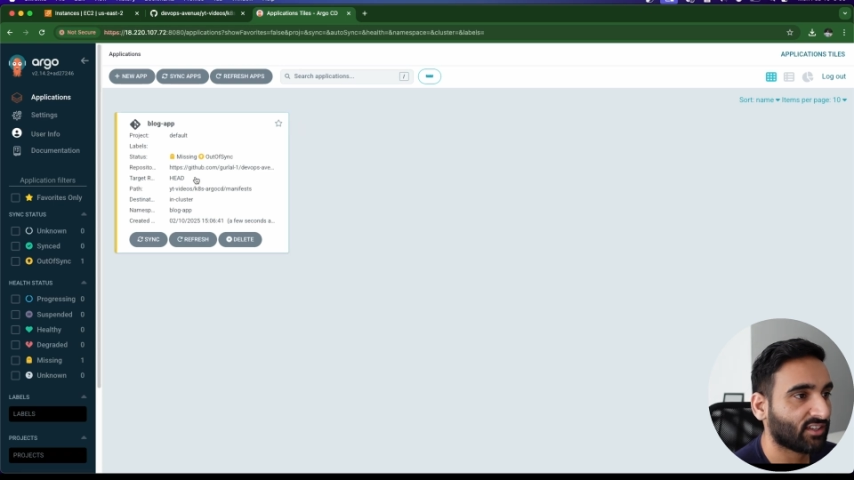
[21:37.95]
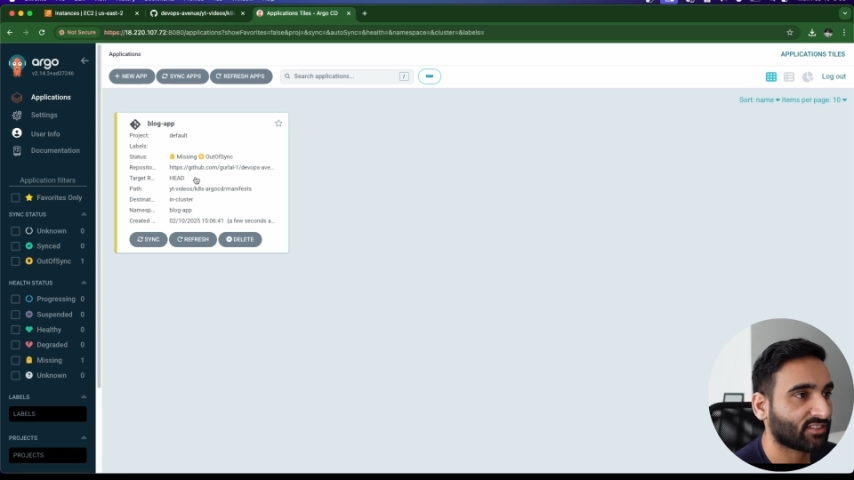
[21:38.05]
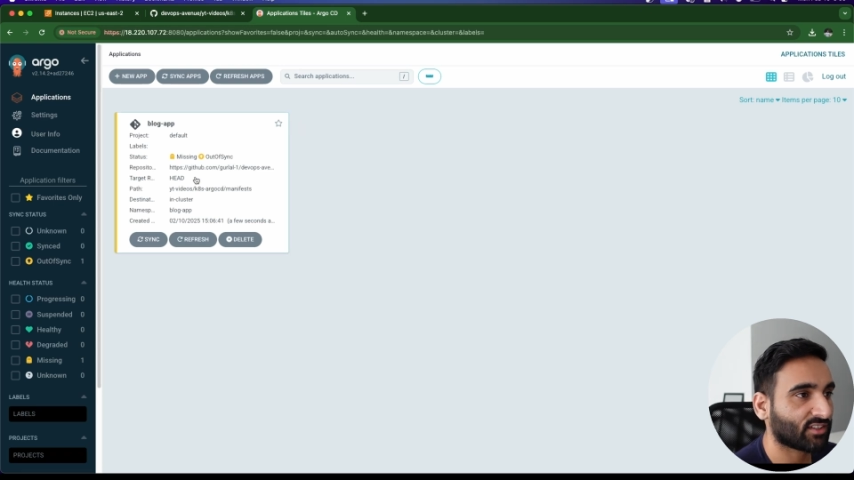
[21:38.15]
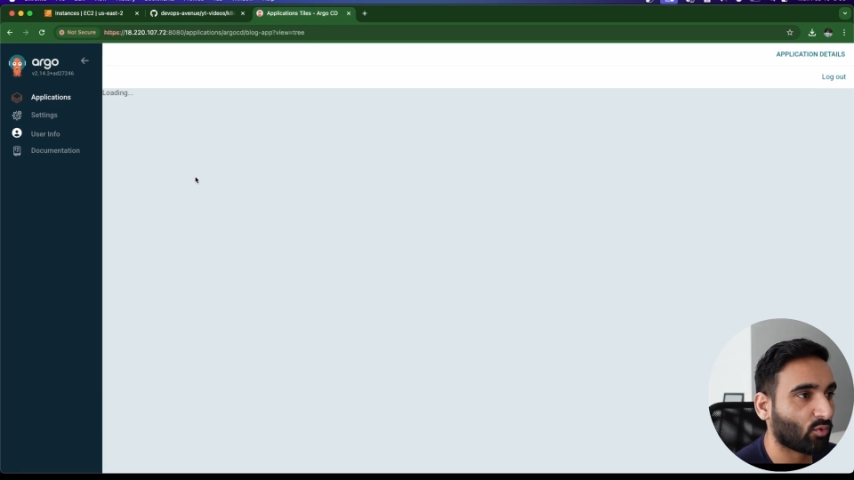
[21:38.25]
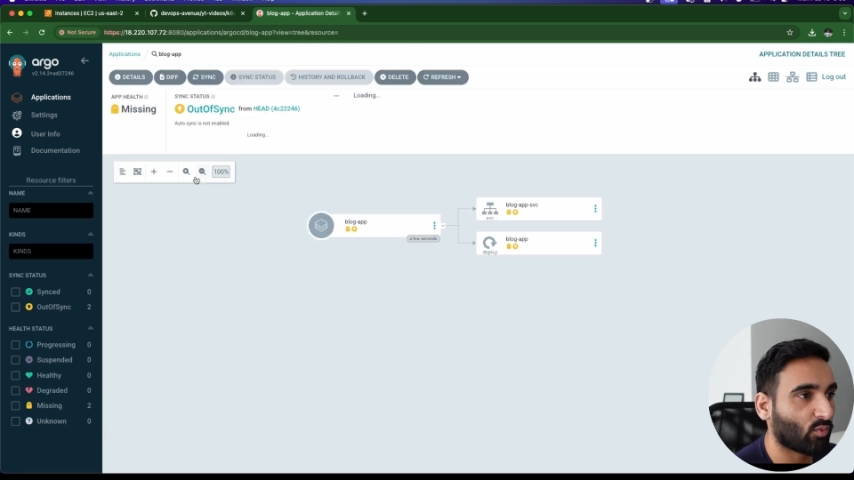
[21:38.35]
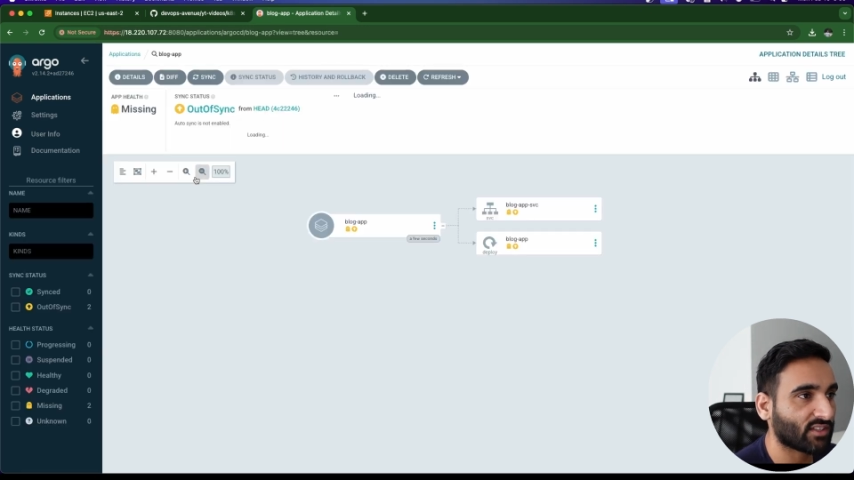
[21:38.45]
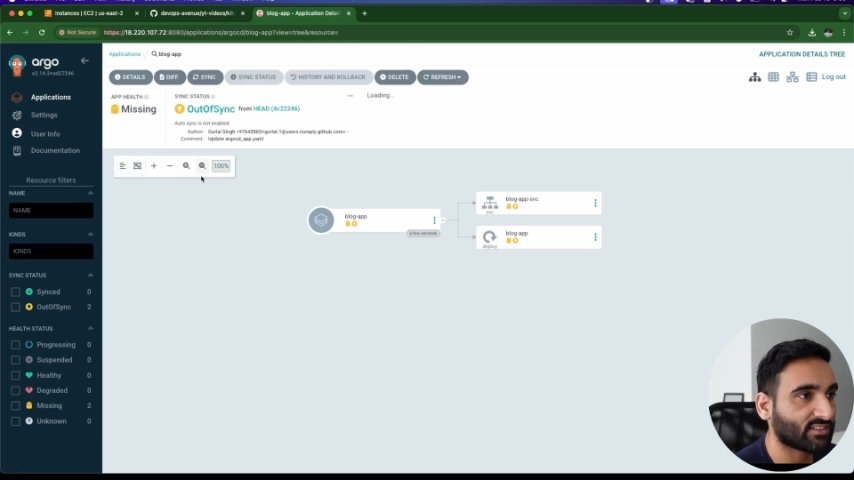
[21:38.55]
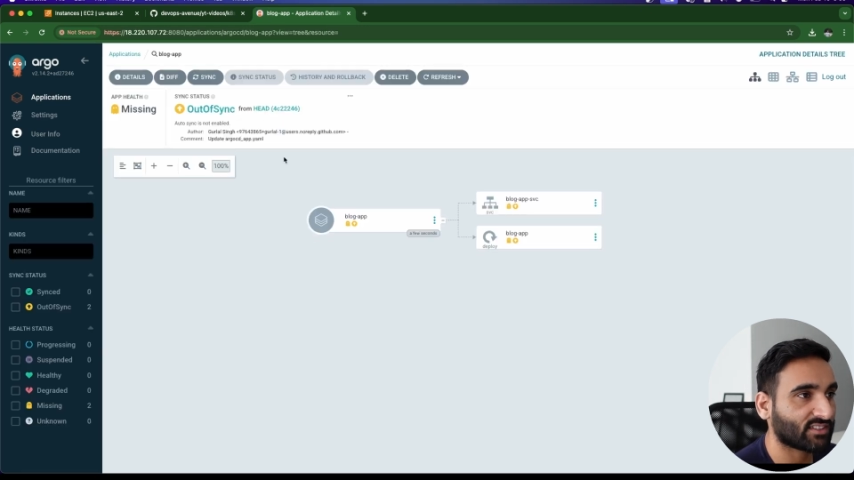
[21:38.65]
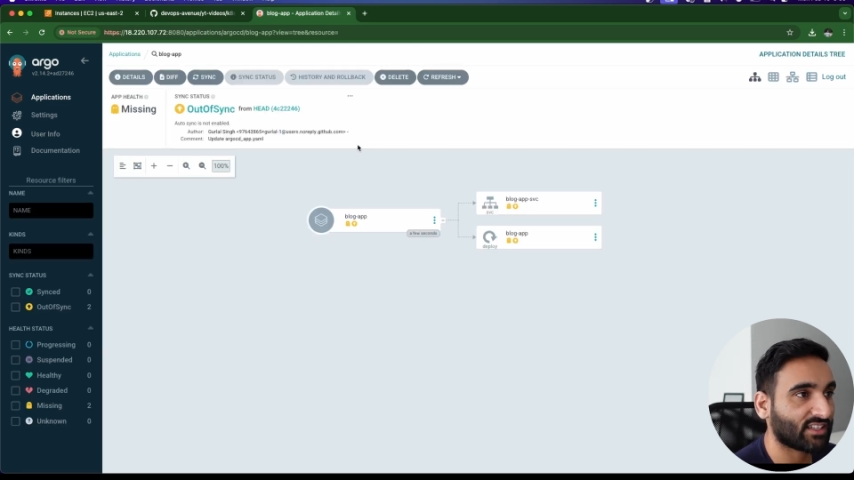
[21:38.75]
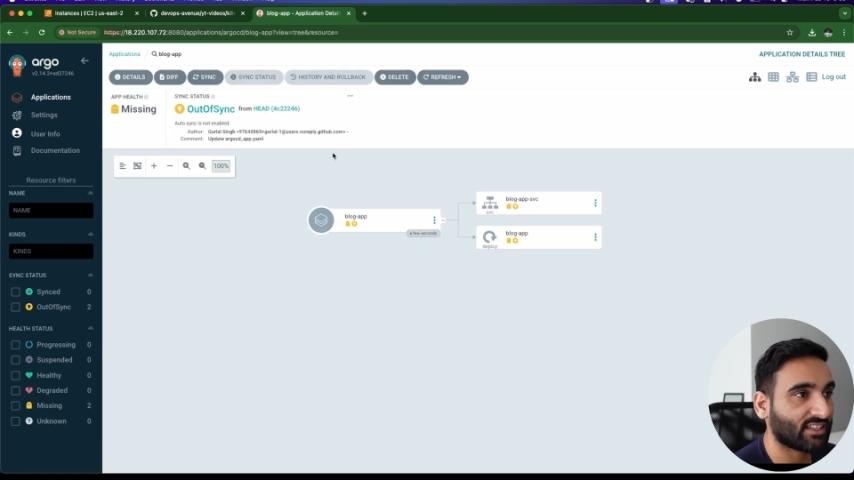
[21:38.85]
So once
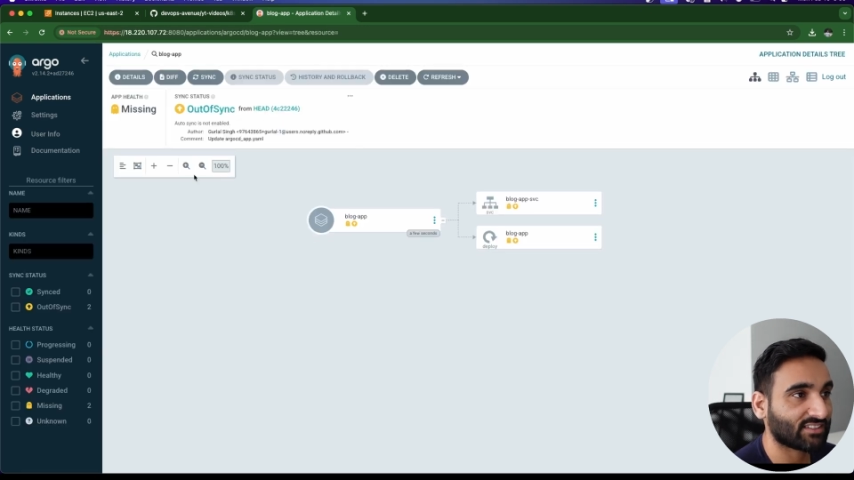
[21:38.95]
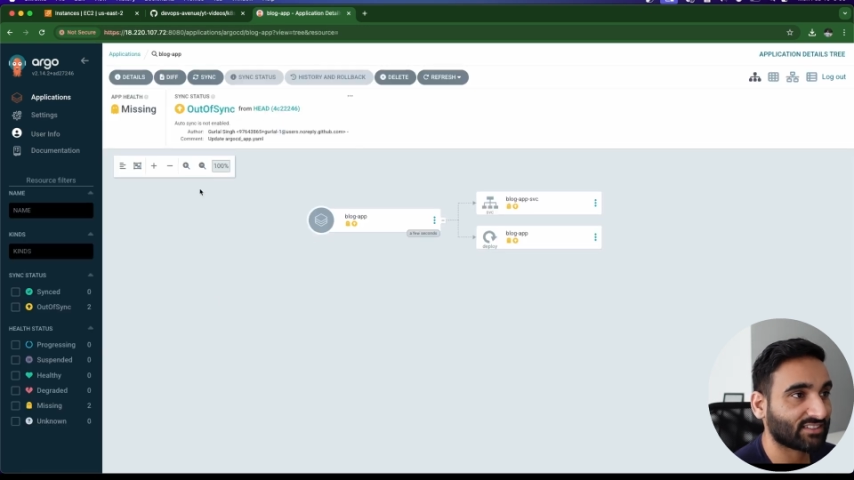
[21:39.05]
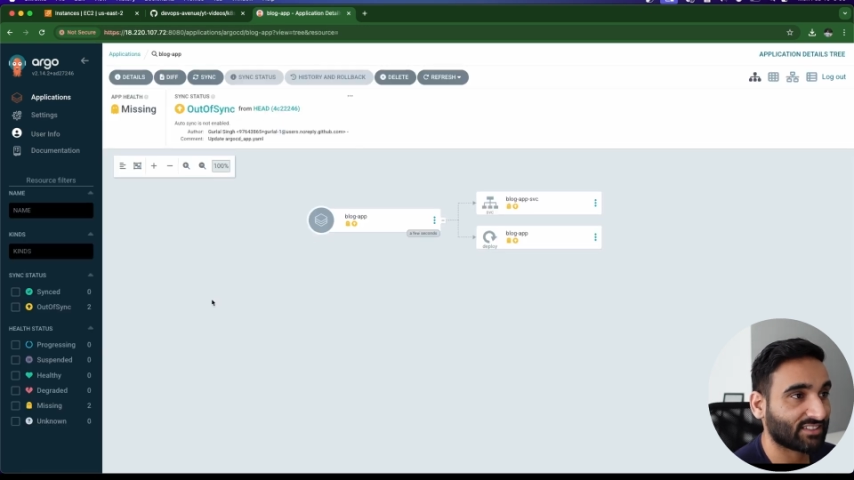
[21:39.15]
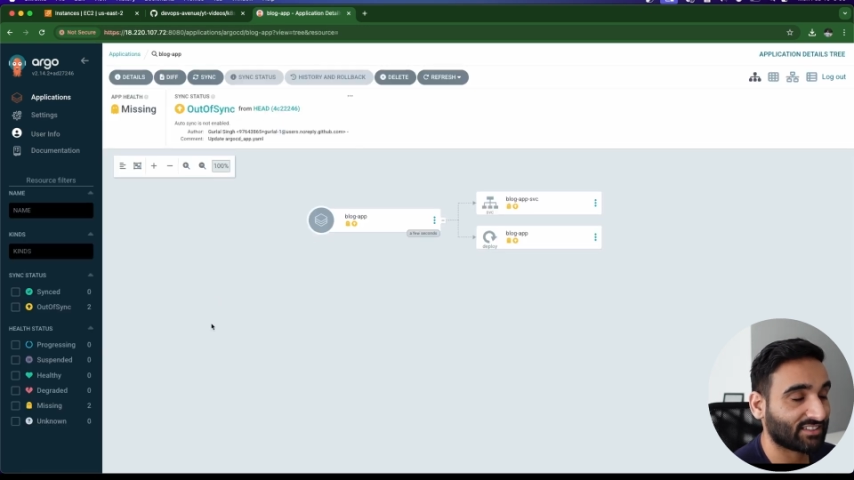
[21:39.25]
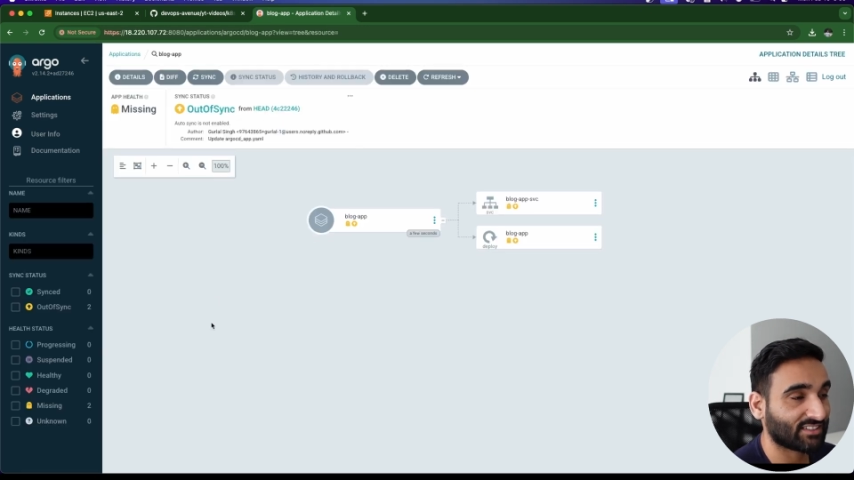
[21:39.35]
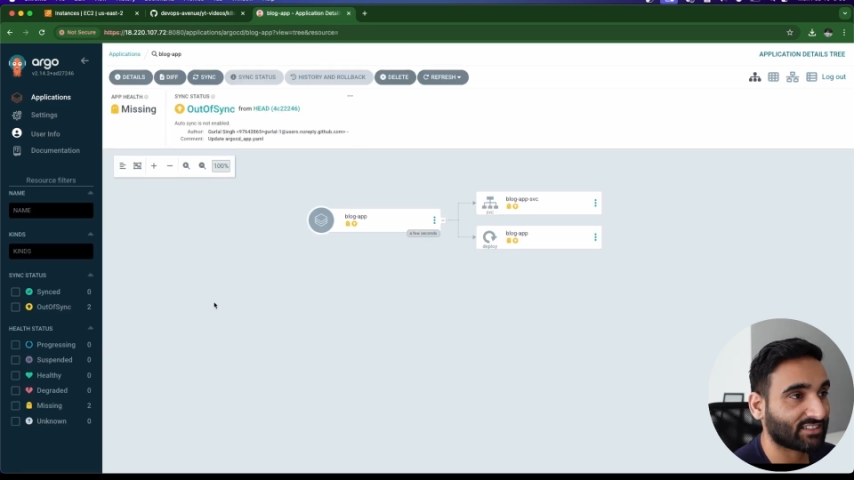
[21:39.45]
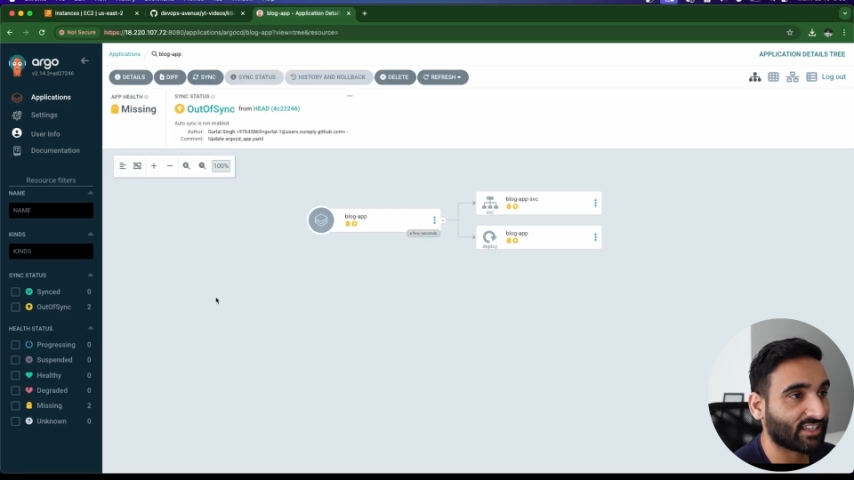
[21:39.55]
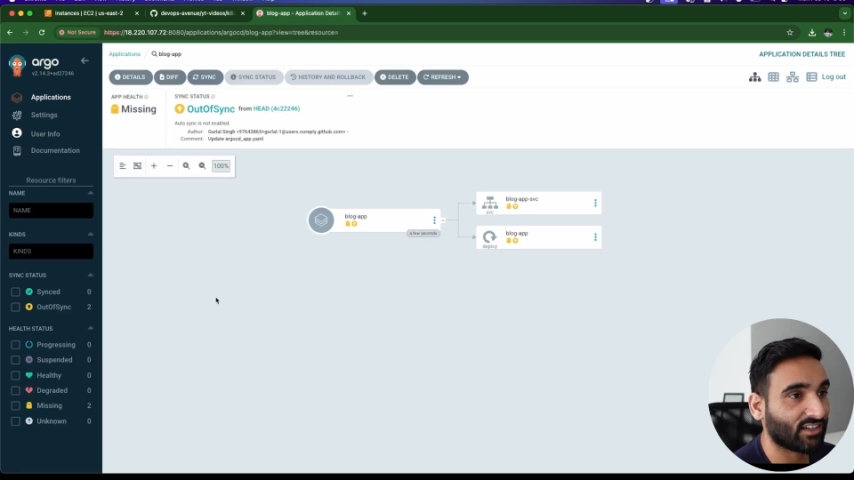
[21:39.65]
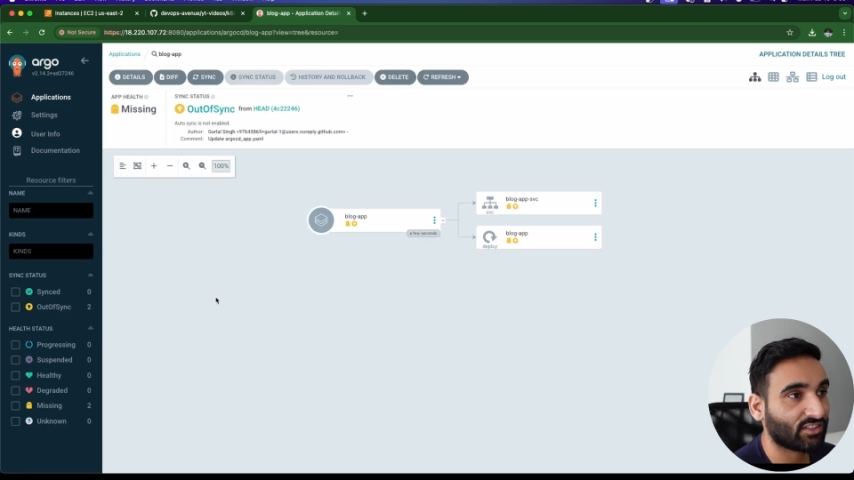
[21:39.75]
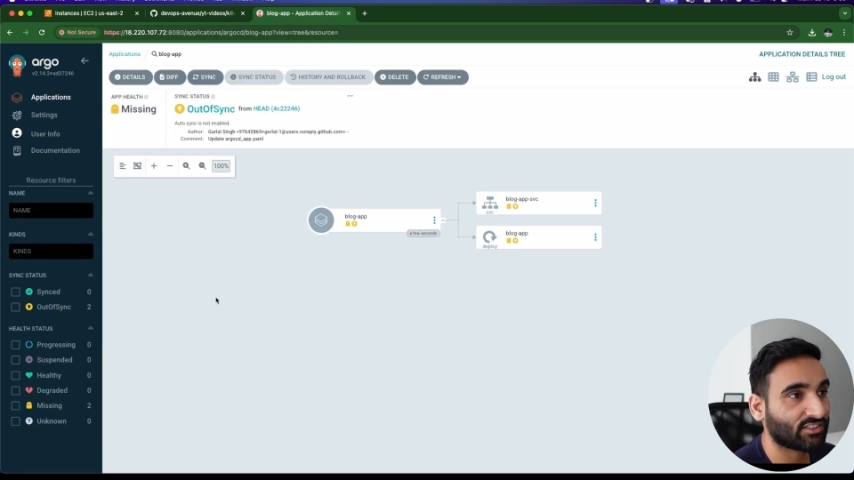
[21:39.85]
this is there,